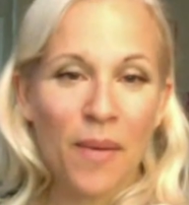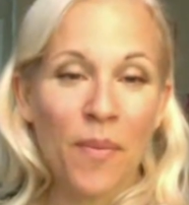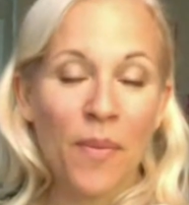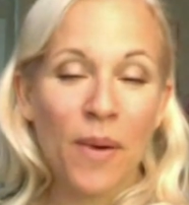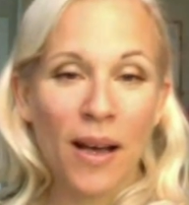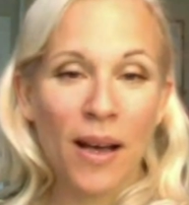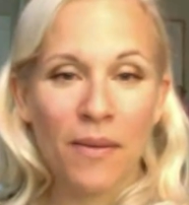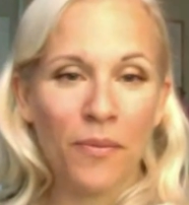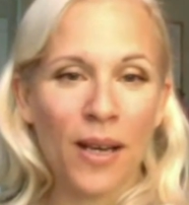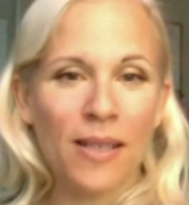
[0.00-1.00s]

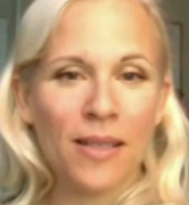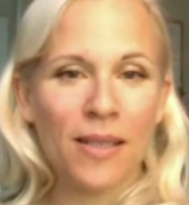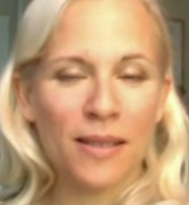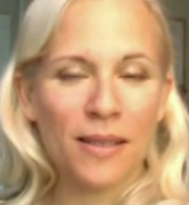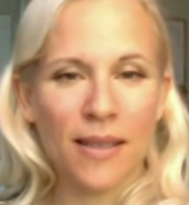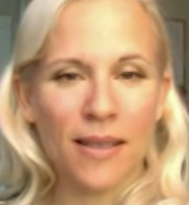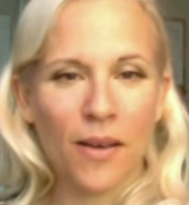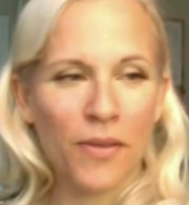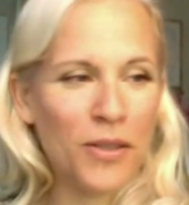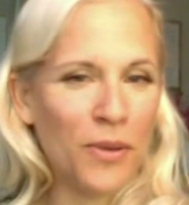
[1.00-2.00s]
I went, as I
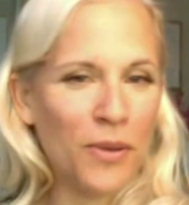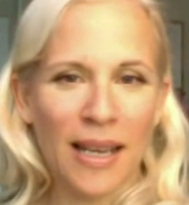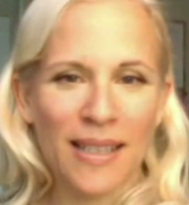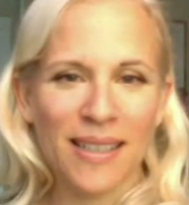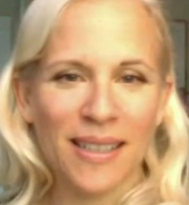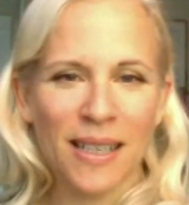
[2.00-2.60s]
often do, I like to